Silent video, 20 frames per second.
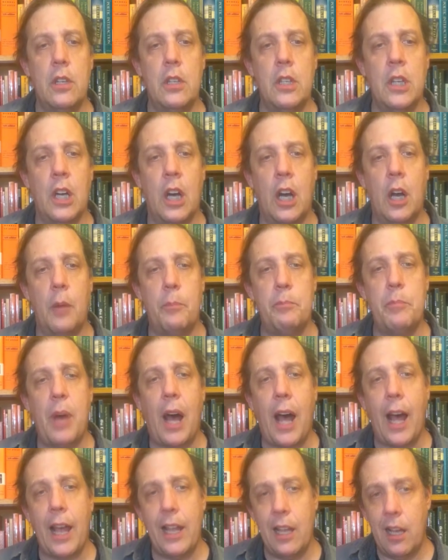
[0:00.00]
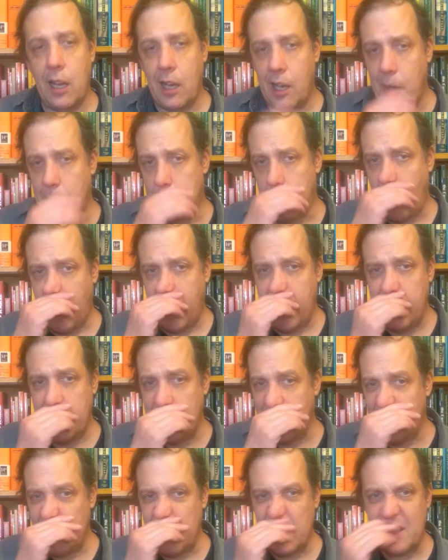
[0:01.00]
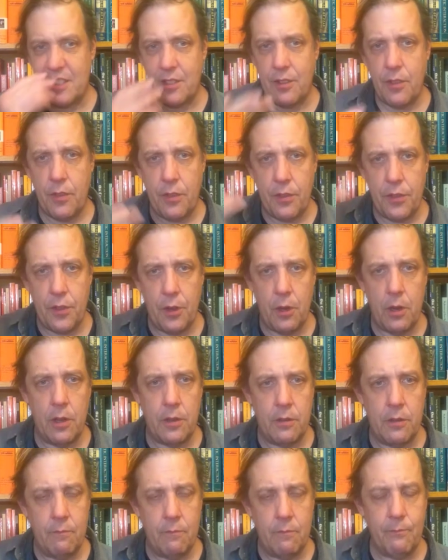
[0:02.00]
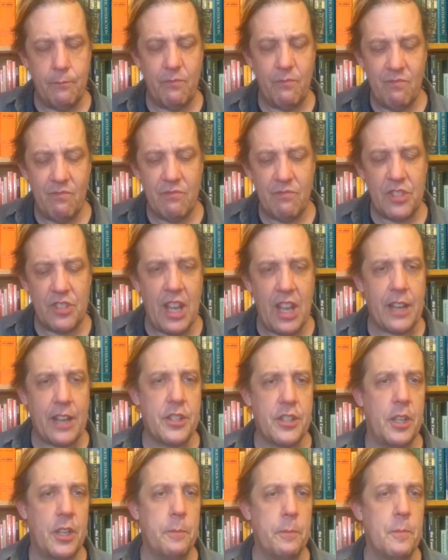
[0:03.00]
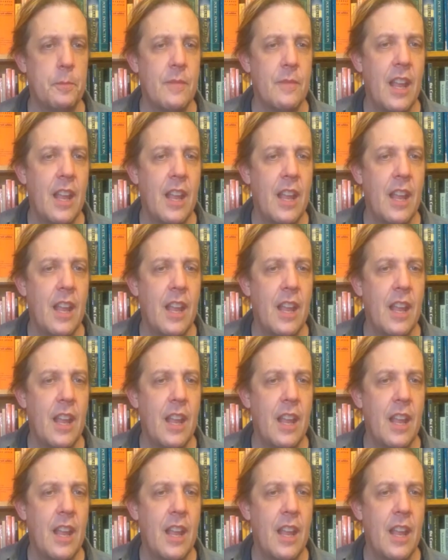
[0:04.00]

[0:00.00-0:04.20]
uh, pi- uh, piety in this third section.